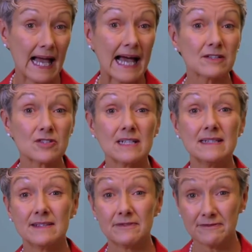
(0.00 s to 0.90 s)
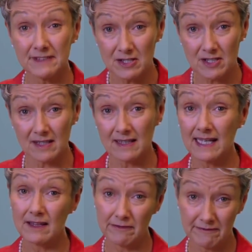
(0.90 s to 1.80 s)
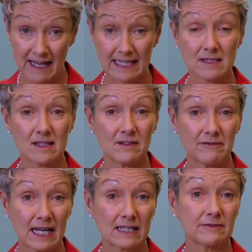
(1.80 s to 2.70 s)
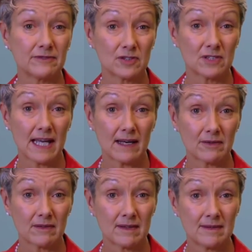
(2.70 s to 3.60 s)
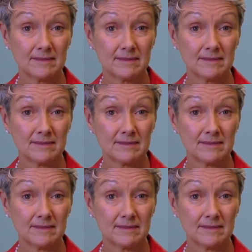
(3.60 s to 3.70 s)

actually deficient in the fats that are vital for good health.